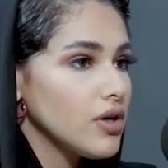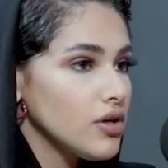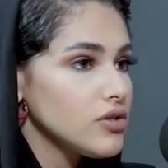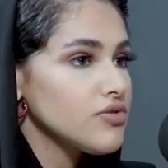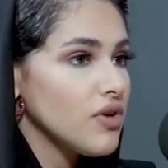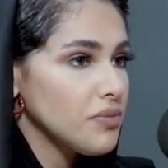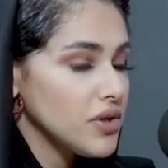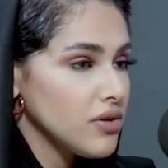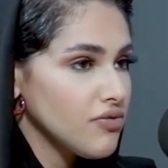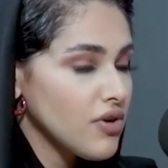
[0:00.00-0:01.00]
girls from
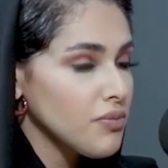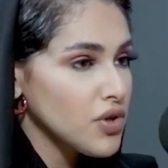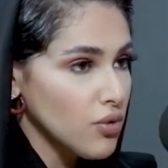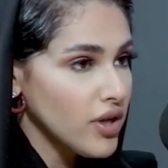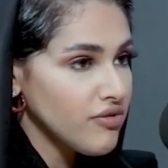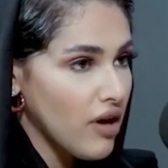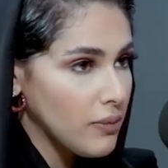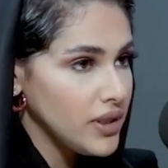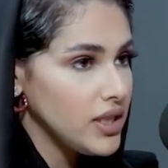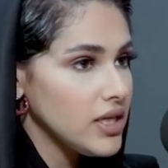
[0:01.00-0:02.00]
the royal
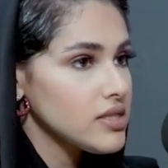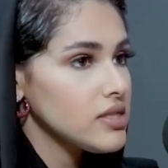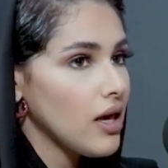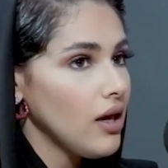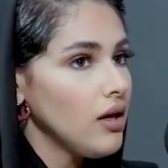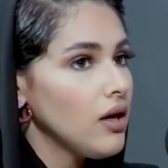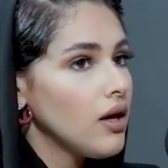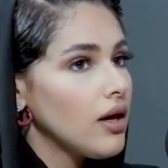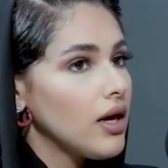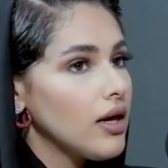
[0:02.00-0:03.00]
family, let's say,
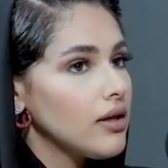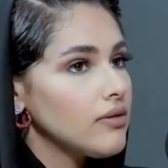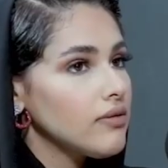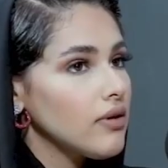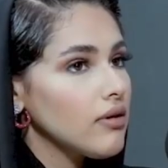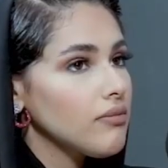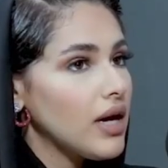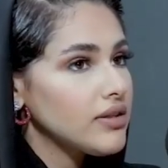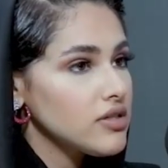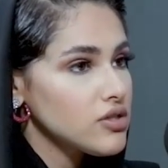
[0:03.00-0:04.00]
and
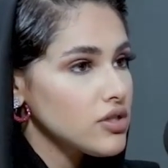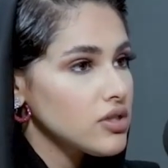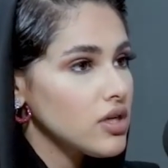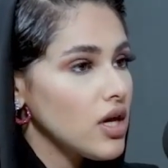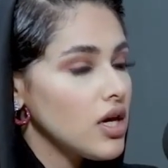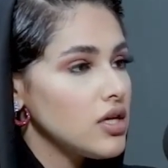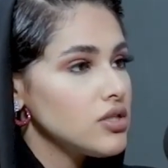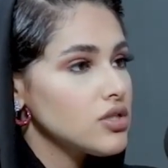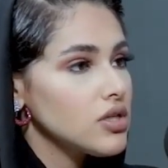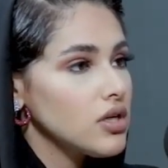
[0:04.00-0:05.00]
at a certain
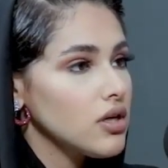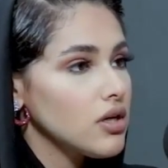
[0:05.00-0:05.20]
age